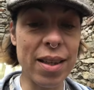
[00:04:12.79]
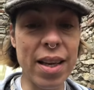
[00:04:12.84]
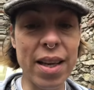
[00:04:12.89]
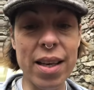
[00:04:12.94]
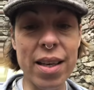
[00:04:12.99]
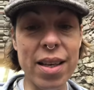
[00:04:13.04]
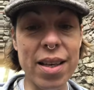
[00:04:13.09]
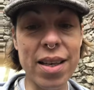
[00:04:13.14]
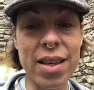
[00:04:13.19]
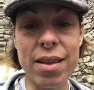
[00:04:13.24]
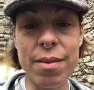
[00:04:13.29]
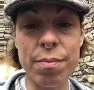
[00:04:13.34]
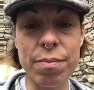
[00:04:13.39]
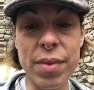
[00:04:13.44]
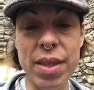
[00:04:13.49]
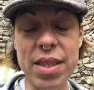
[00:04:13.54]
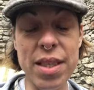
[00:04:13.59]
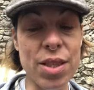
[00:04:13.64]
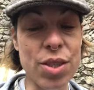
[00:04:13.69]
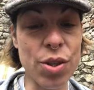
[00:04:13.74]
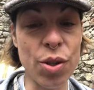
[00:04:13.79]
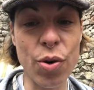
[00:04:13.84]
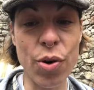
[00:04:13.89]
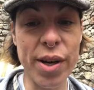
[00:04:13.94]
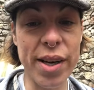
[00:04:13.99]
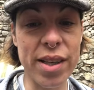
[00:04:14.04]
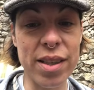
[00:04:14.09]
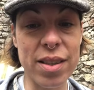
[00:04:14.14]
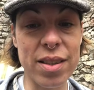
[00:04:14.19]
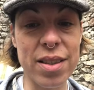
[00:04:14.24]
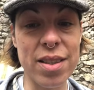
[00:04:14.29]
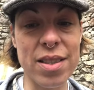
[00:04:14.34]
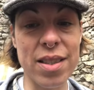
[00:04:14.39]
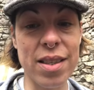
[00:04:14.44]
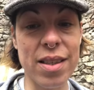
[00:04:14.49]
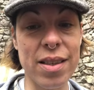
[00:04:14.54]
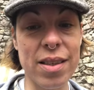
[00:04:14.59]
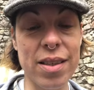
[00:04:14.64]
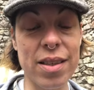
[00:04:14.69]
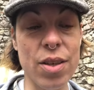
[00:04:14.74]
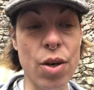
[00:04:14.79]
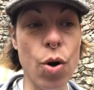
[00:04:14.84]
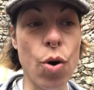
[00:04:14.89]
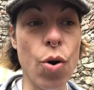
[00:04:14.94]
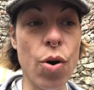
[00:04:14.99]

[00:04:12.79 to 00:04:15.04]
like essential oils and uh,